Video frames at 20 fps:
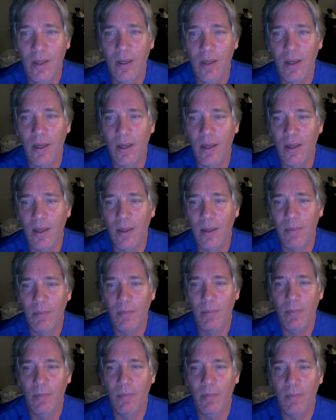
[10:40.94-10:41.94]

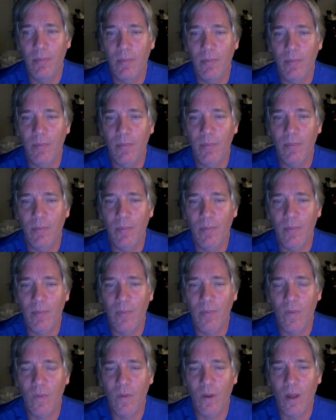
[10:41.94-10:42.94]
A
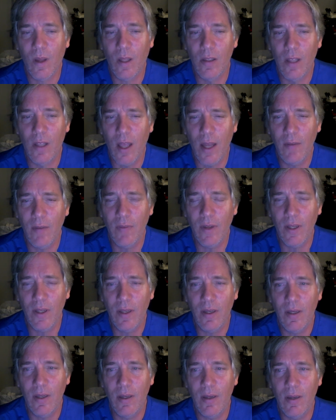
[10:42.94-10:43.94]
lot of
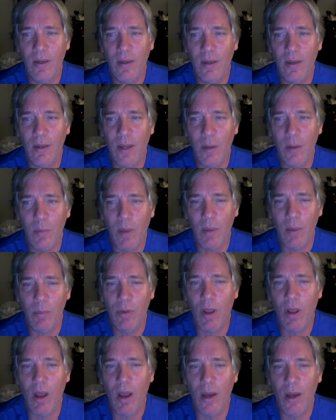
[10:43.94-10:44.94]
it, and my
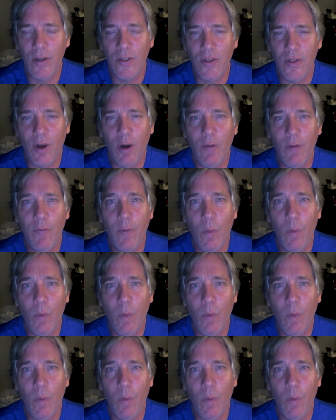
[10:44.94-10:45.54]
blogs are